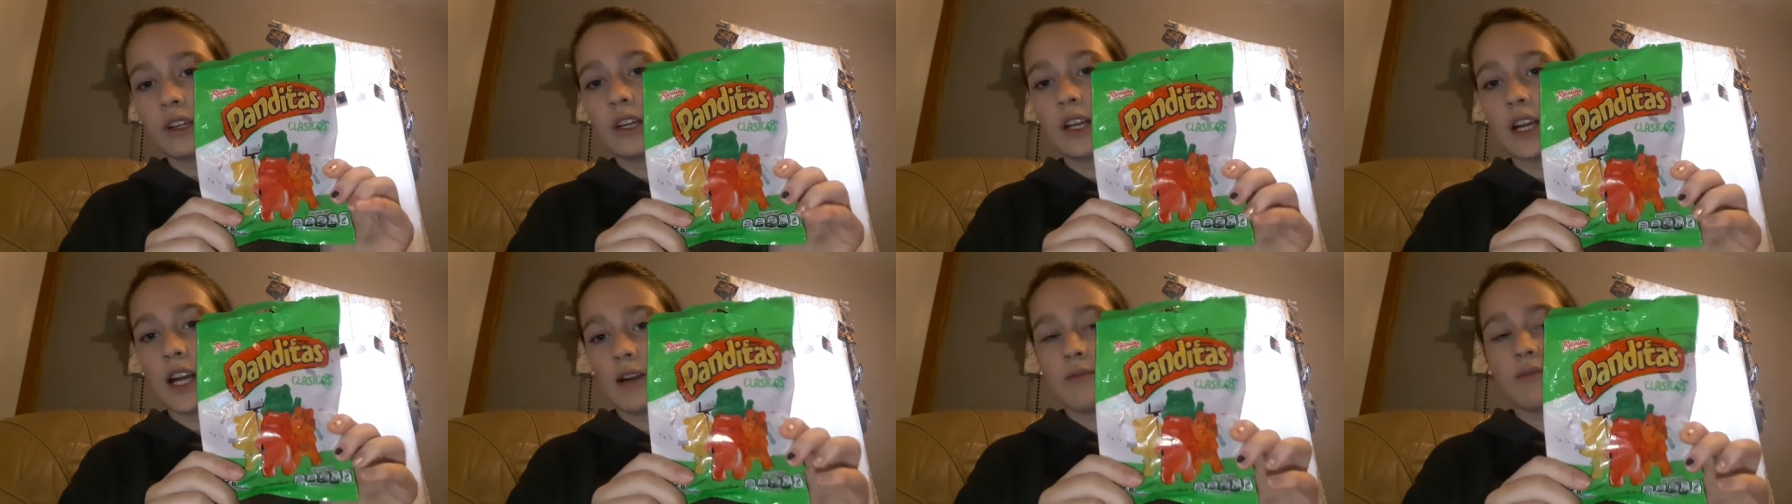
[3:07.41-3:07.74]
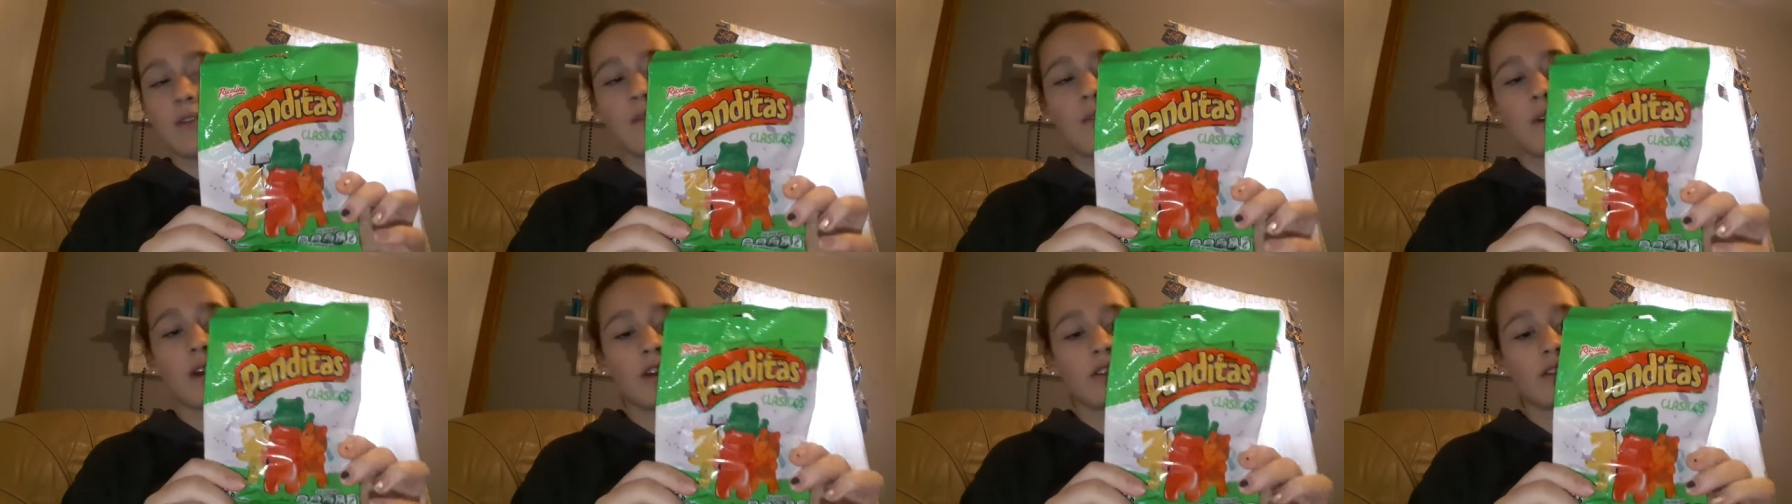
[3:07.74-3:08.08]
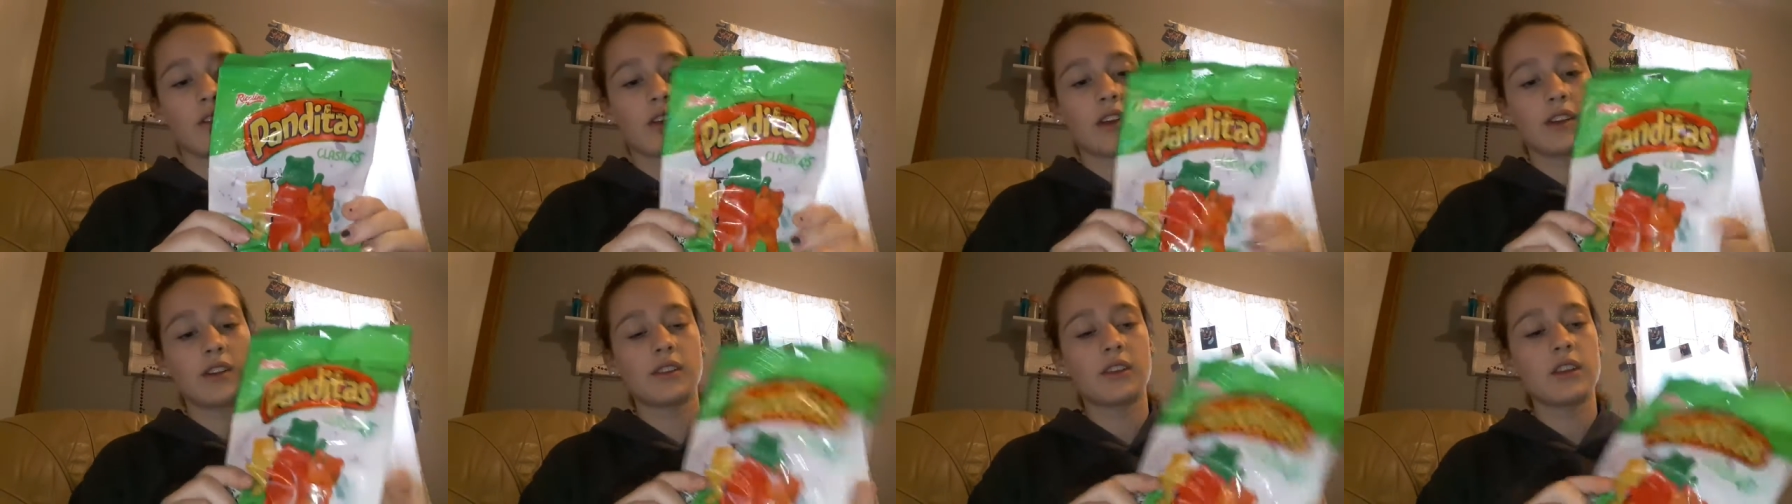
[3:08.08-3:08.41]
gummy bear
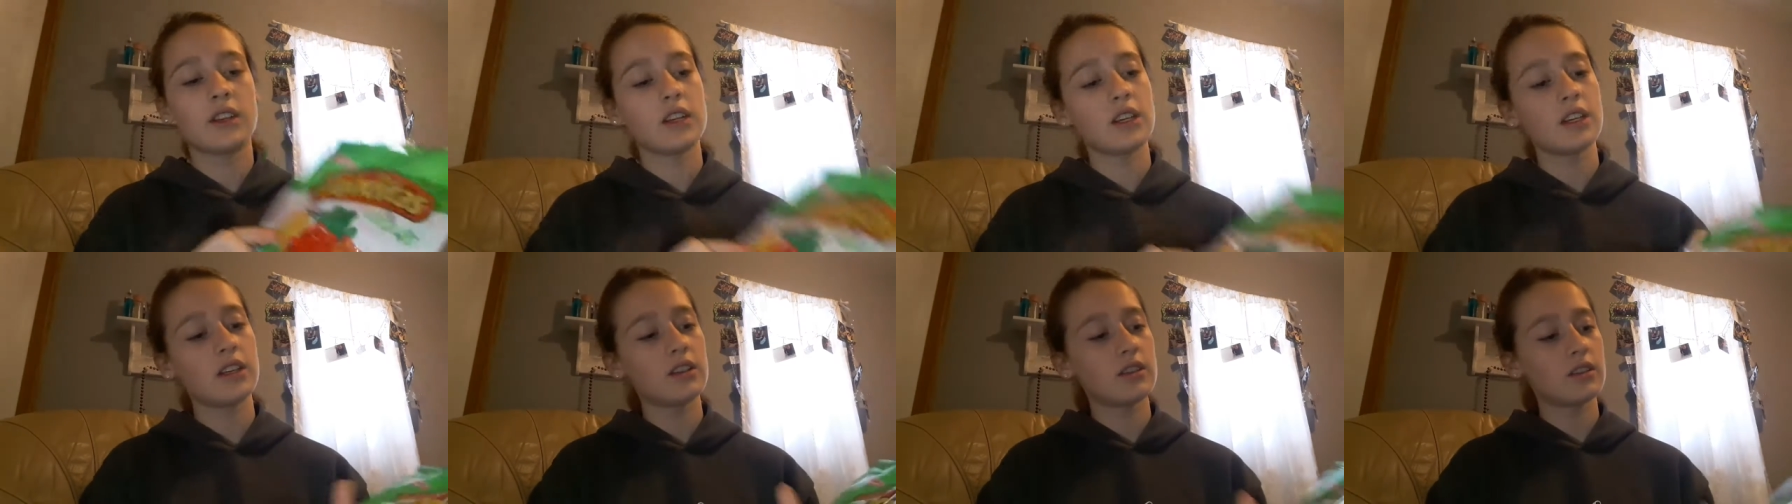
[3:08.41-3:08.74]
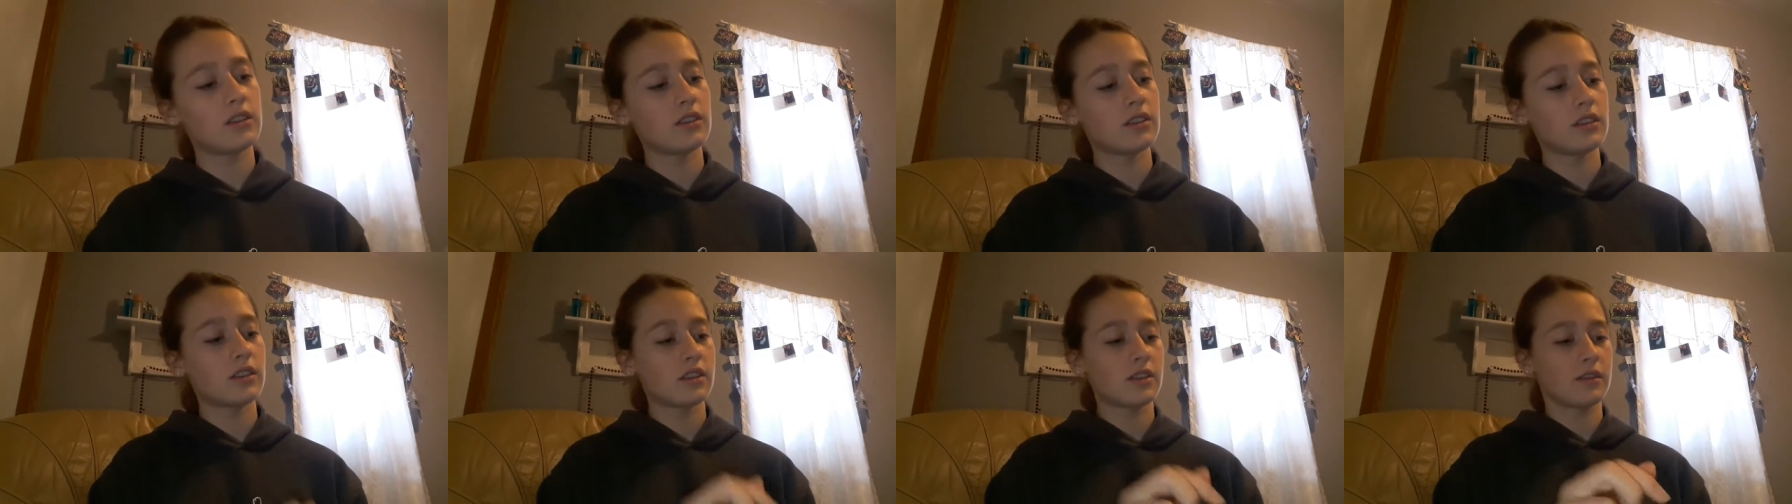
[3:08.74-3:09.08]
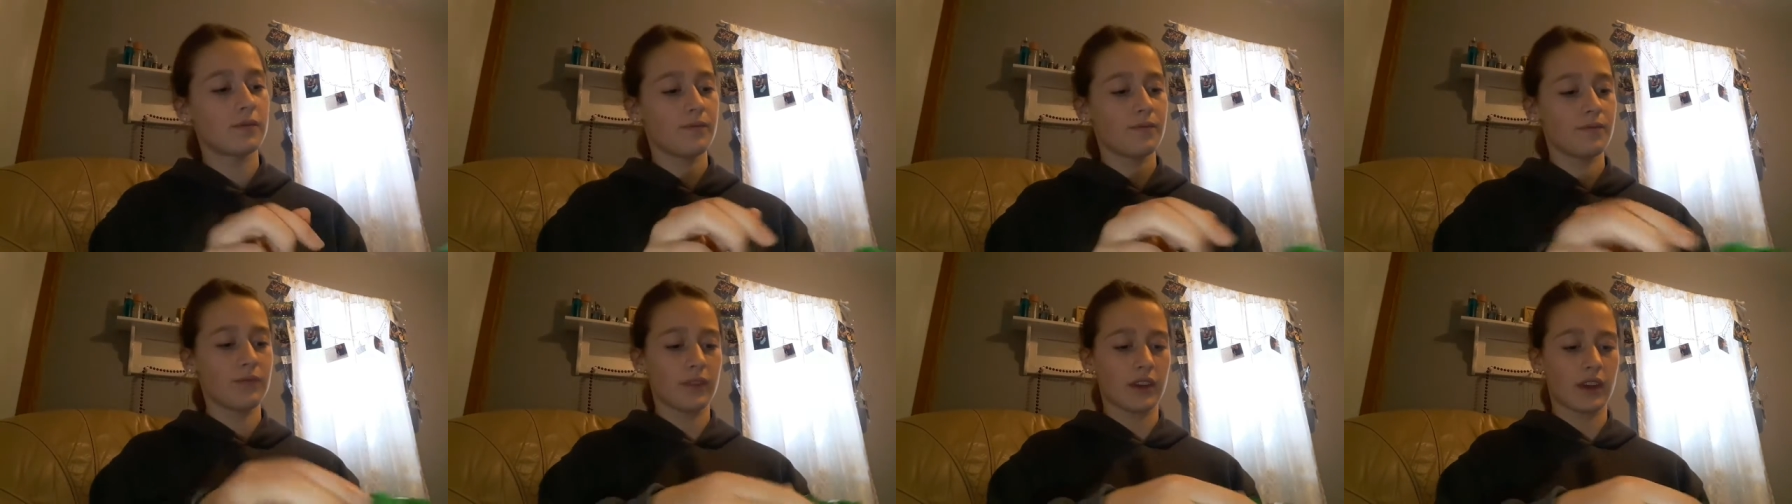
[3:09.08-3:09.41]
looking things.
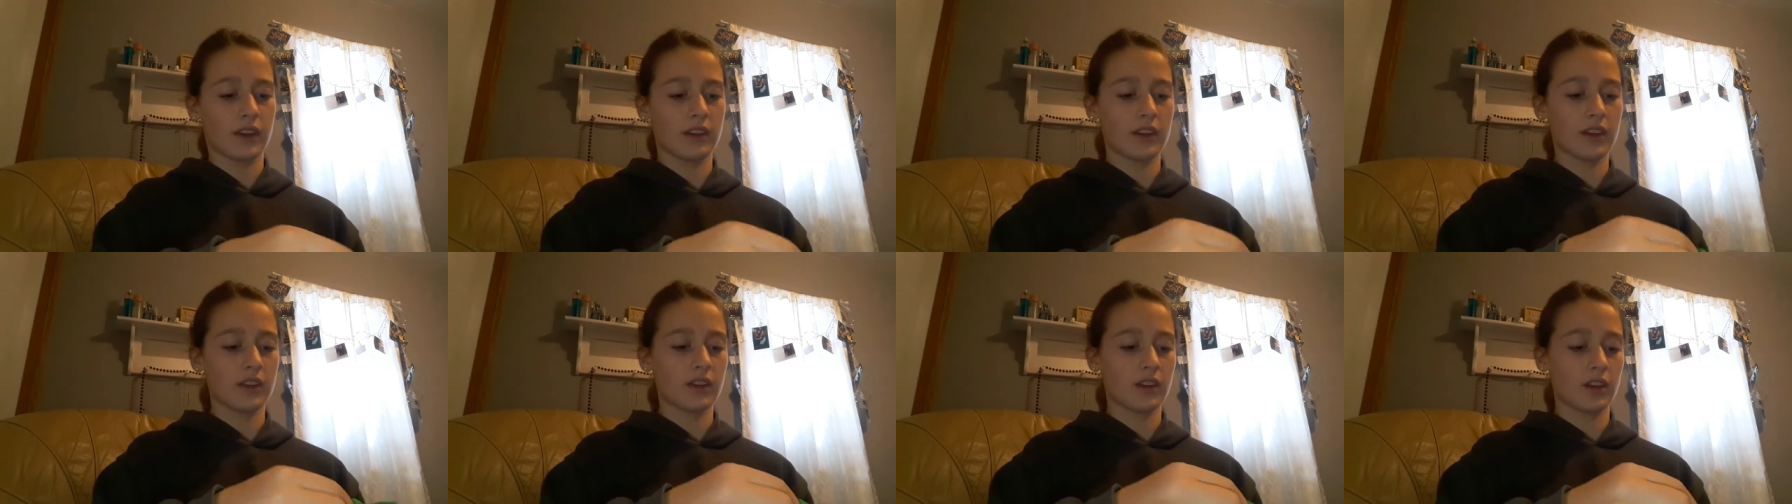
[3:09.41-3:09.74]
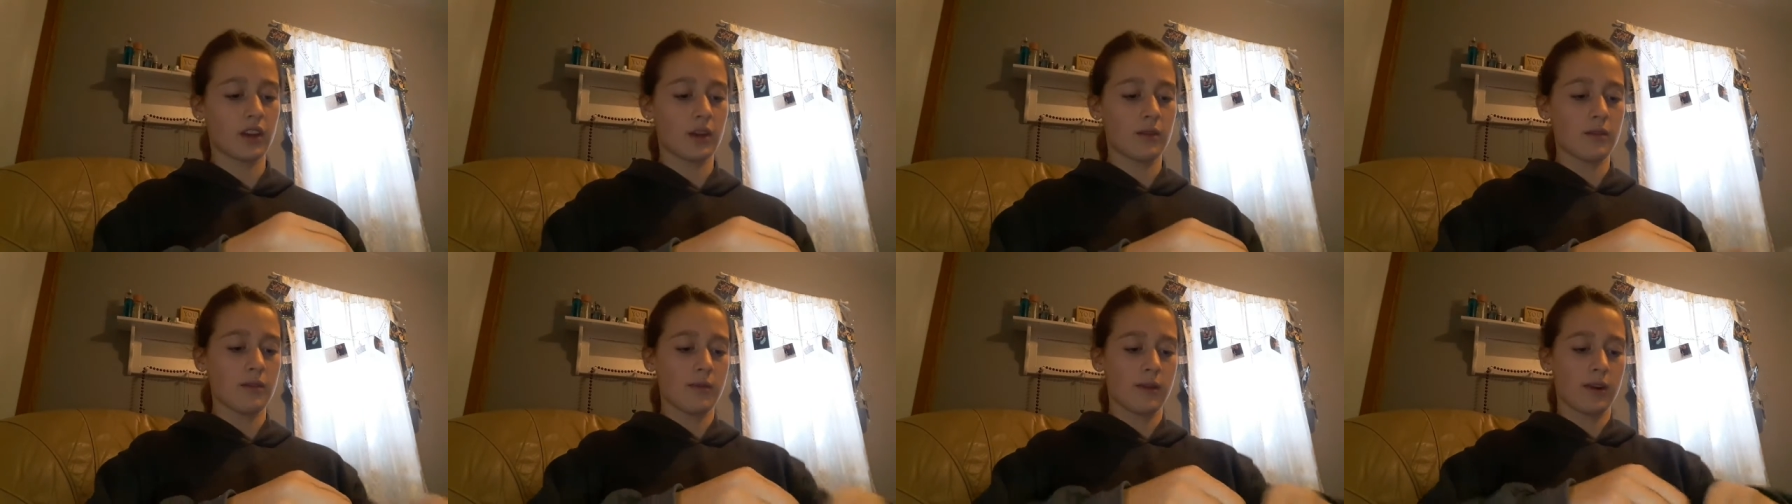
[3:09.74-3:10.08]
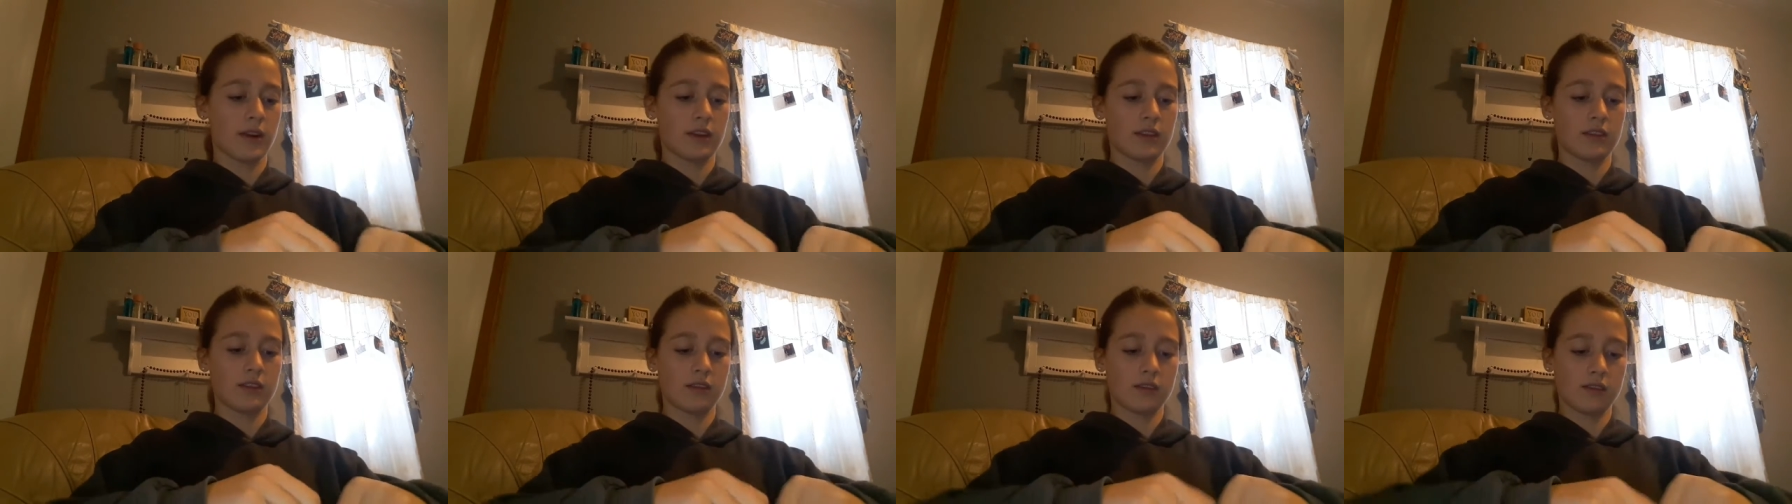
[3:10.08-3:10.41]
I think they're gummy
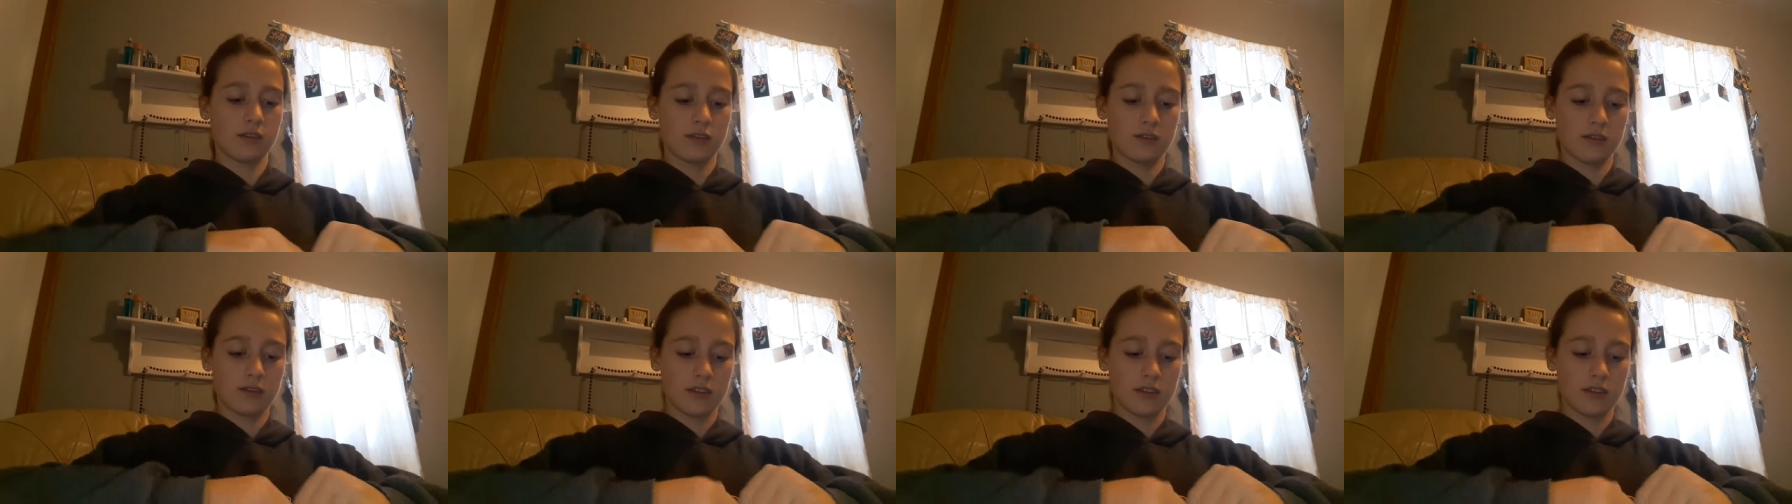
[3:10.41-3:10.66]
bears.